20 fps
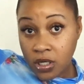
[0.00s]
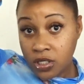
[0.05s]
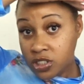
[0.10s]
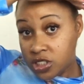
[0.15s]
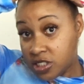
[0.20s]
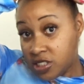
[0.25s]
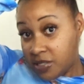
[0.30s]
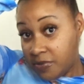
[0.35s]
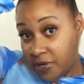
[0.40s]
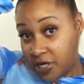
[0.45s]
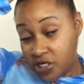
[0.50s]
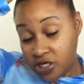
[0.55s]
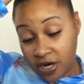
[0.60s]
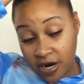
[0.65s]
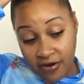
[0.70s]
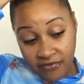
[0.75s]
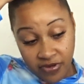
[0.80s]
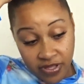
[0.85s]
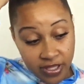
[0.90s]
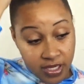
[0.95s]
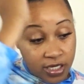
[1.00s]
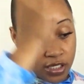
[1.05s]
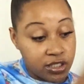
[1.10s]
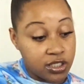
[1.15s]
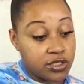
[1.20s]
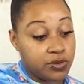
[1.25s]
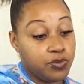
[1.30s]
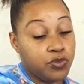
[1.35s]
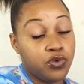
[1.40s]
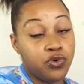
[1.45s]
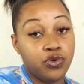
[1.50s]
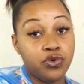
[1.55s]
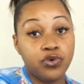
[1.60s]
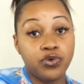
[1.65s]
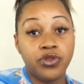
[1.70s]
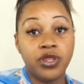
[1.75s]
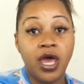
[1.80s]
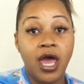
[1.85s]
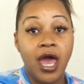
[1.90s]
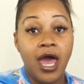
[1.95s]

just to make sure everything is smooth.